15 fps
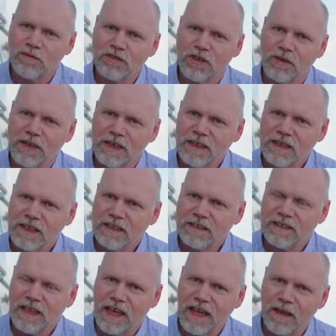So
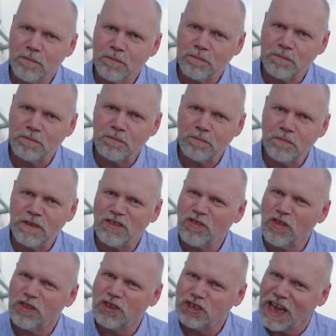it's
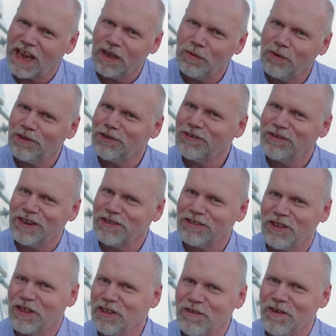not the shallow water and it's
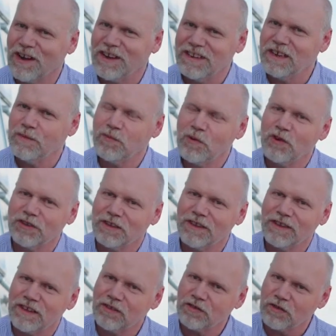not the very deep water,
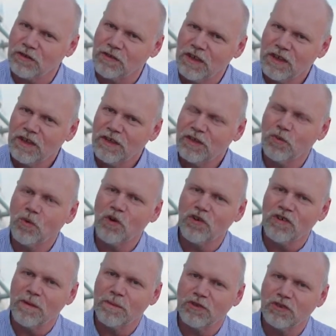it's sort of the
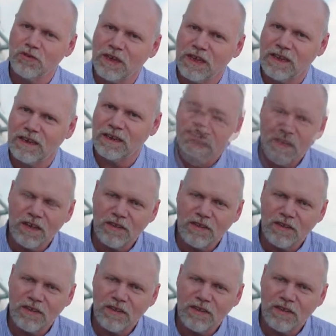water in between.